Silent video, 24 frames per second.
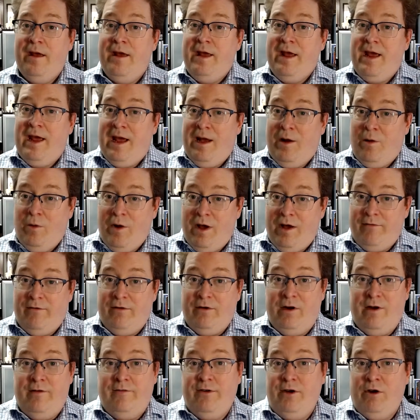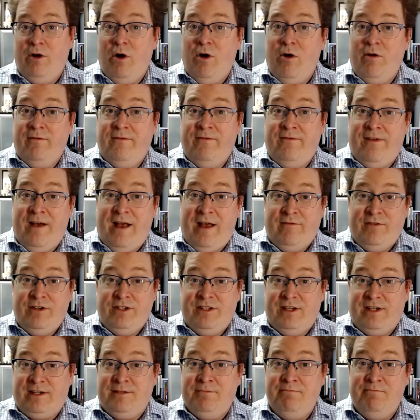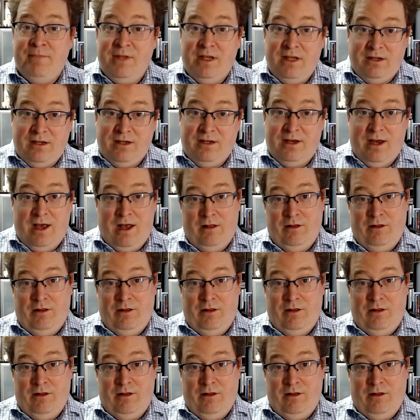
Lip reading: However, if you're owed $5 or $6 million,